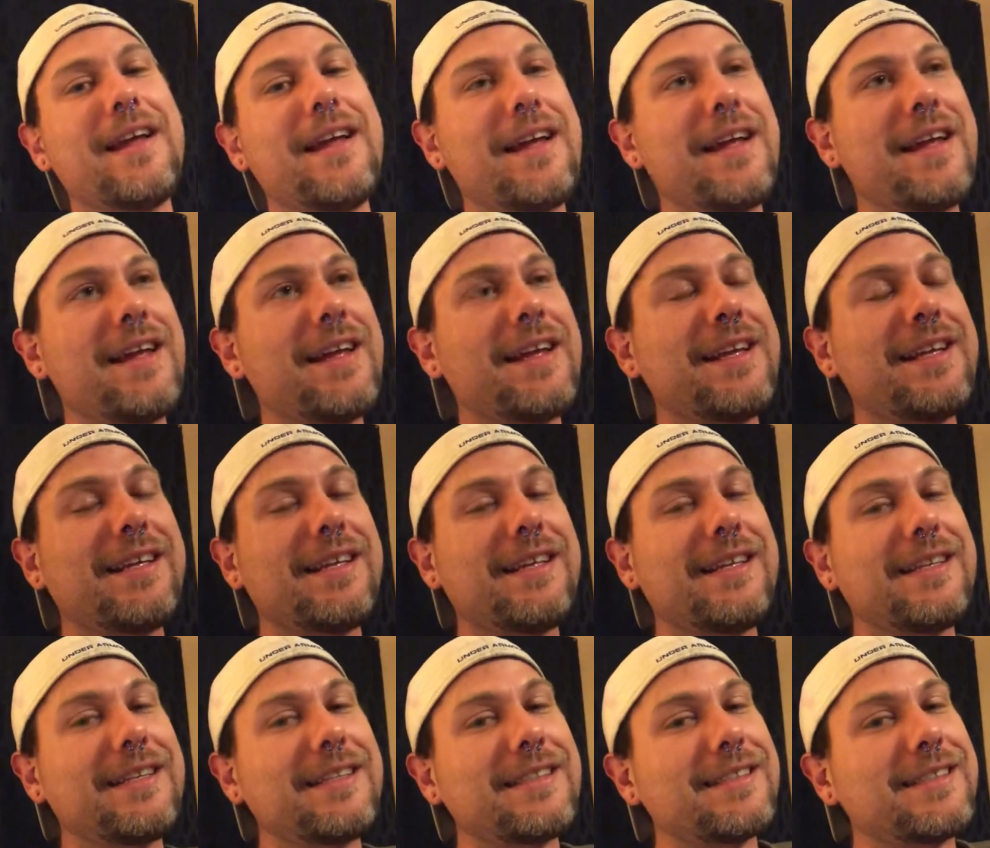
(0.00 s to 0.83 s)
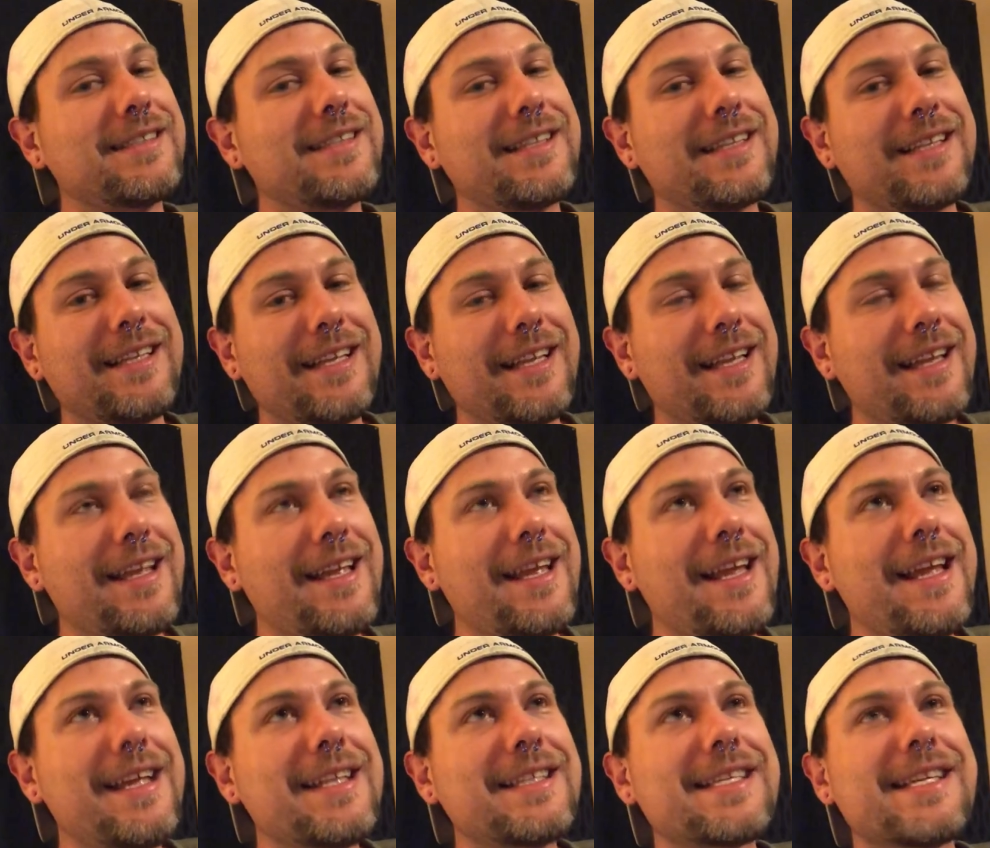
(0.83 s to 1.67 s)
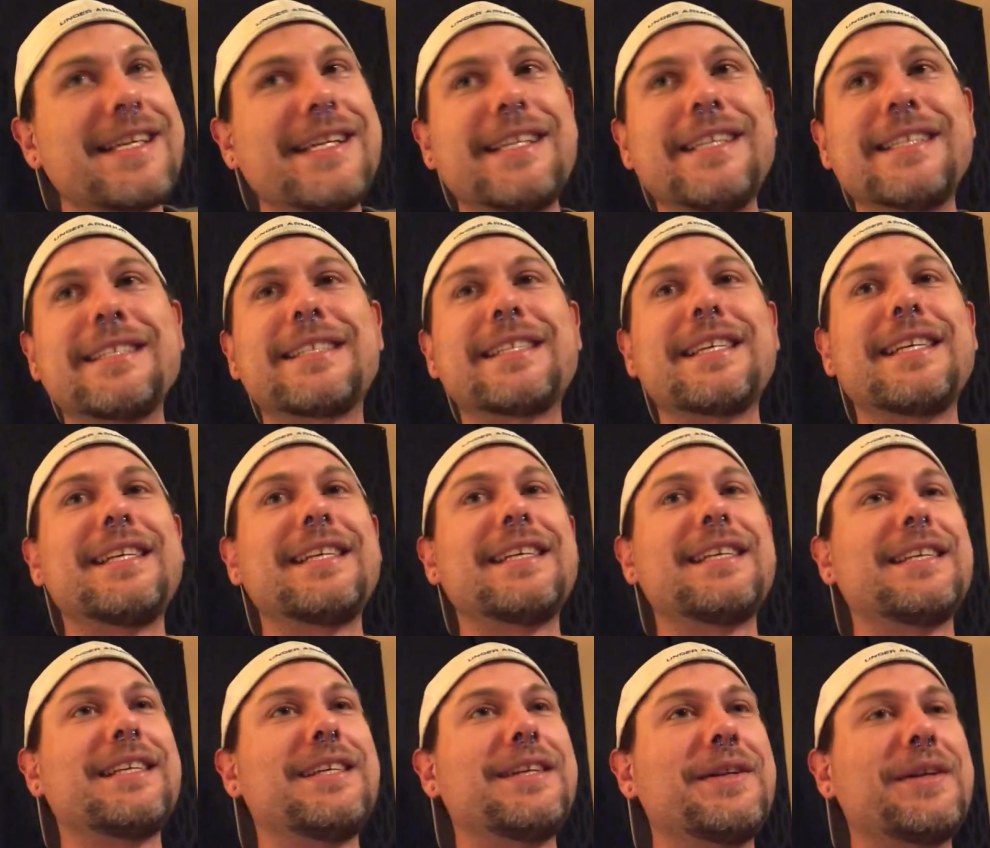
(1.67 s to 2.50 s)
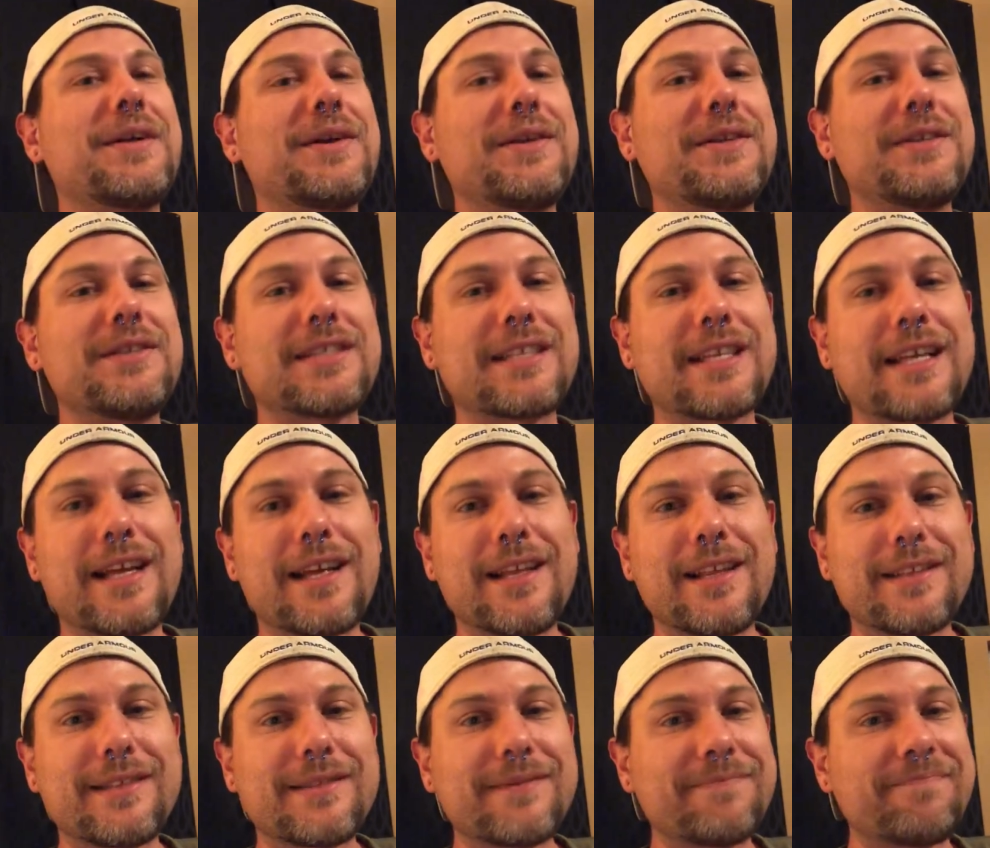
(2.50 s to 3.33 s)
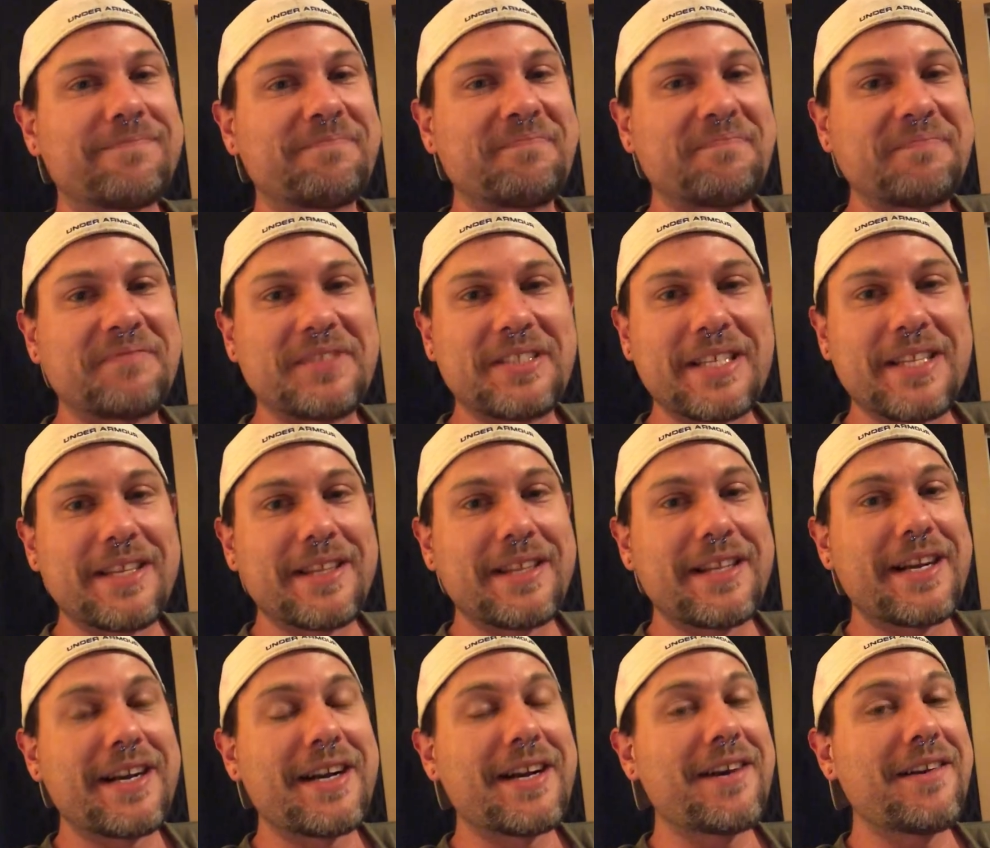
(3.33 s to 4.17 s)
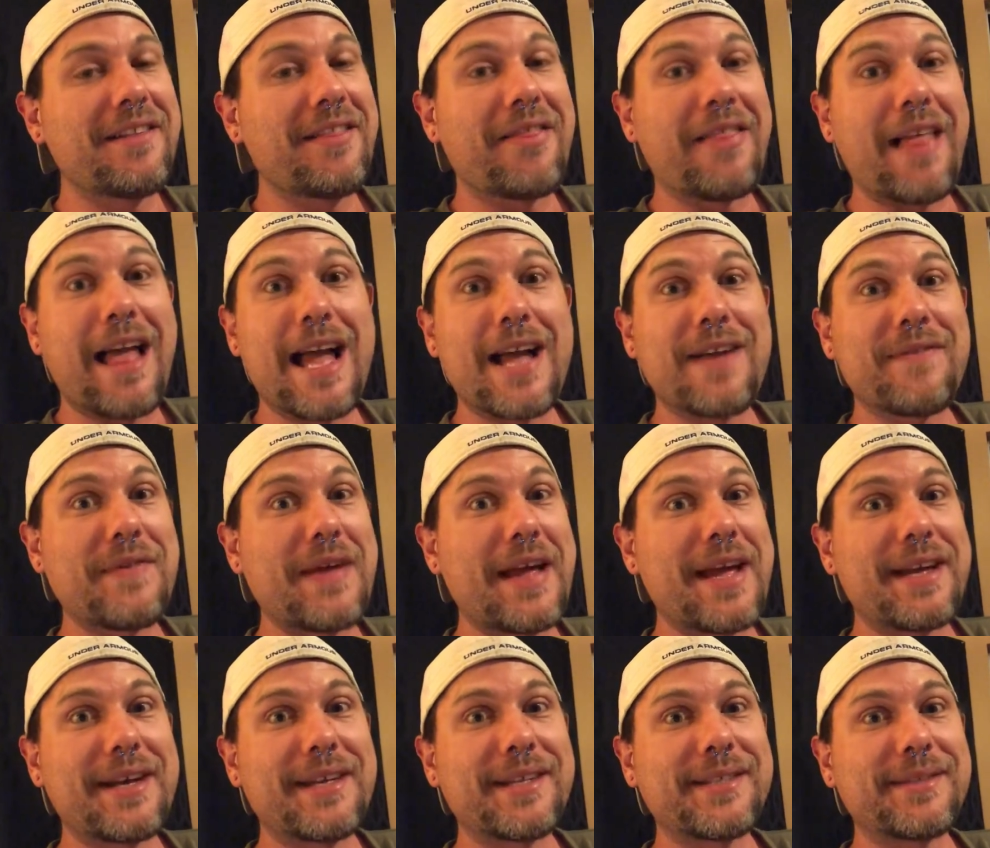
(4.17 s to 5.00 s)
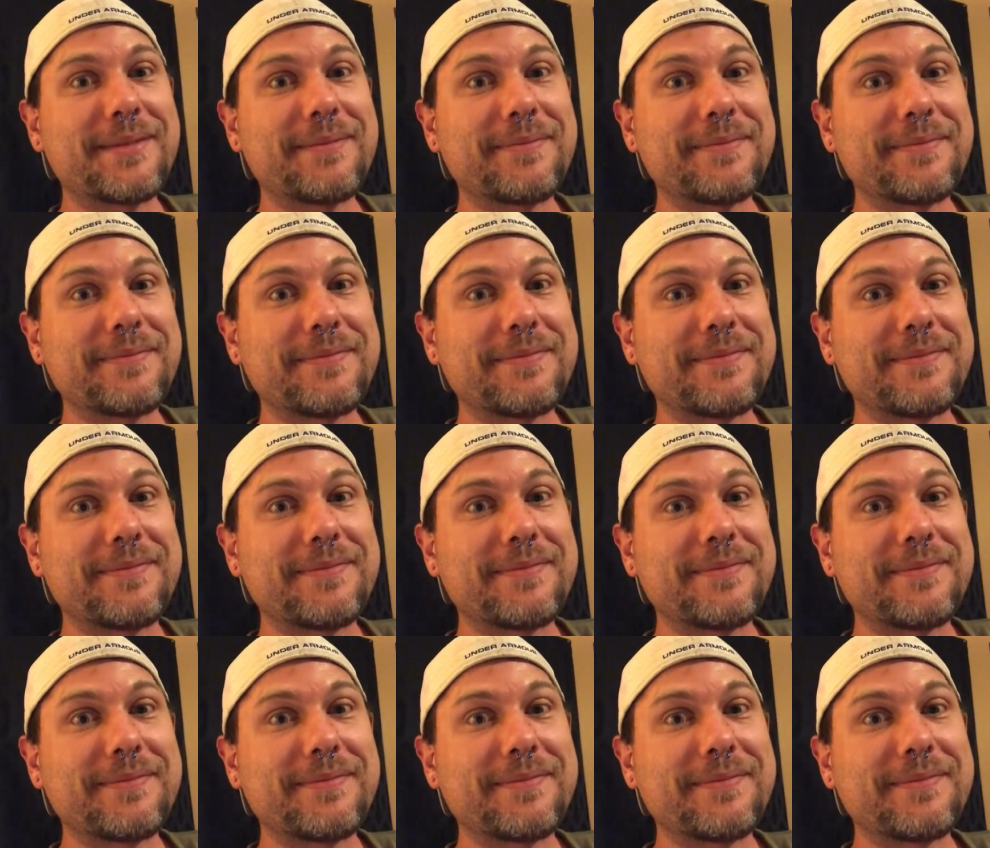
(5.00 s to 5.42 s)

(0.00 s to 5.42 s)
It's innocent, you just gotta sit there, laugh at it,